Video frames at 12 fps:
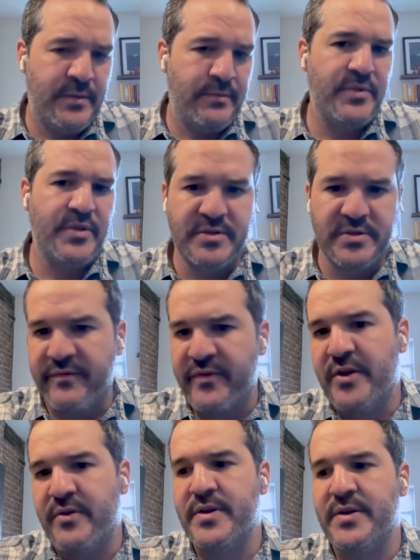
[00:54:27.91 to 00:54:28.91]
millions of
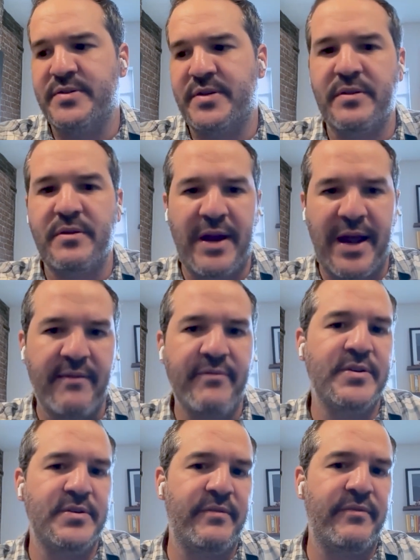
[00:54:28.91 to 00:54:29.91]
veterans, and they're having
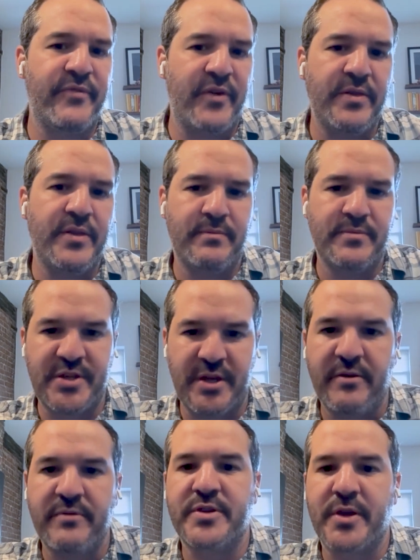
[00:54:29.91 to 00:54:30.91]
to fund
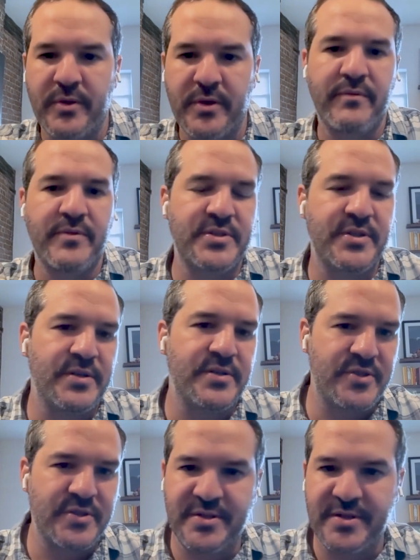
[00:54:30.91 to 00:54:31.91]
themselves going overseas
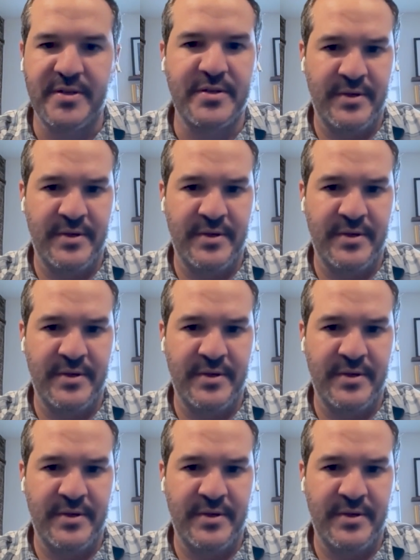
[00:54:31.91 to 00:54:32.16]
just to